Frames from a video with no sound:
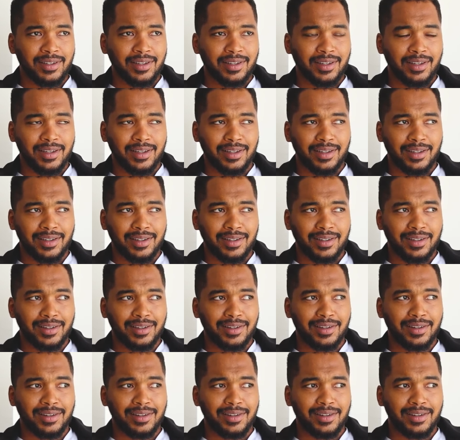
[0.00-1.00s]

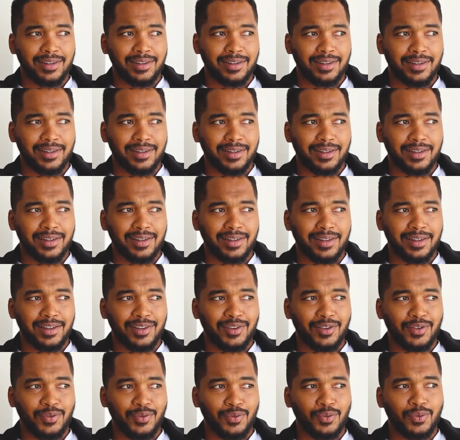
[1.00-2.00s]
And
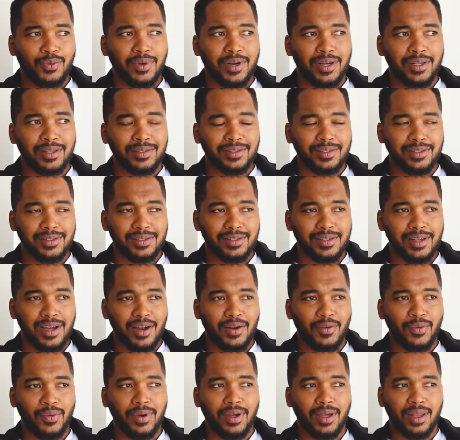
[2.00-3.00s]
once I
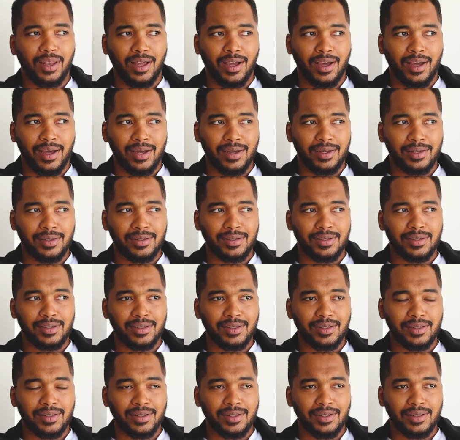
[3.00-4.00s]
realized
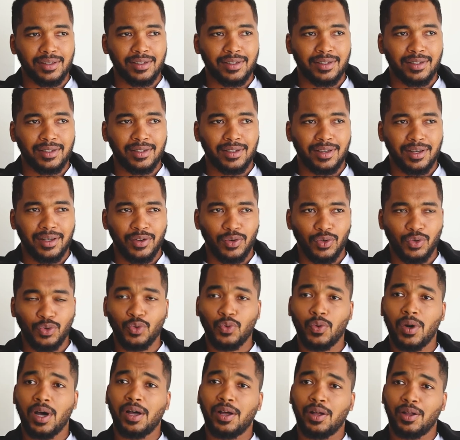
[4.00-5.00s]
and
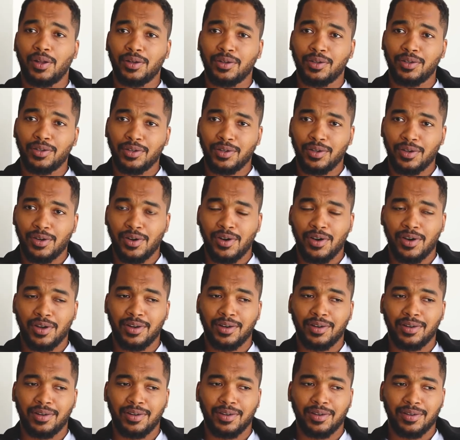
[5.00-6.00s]
dwelled
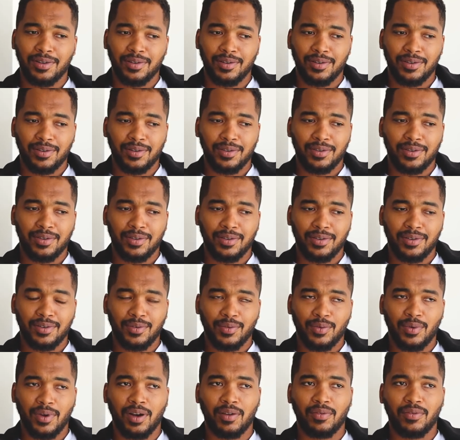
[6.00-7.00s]
on
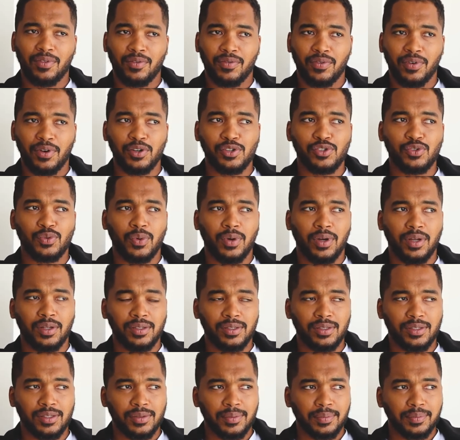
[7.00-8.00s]
one of the first
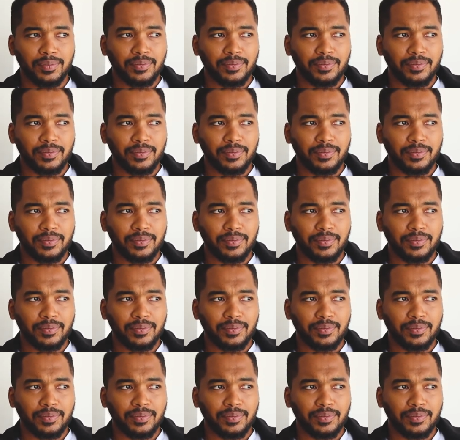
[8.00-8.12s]
ones,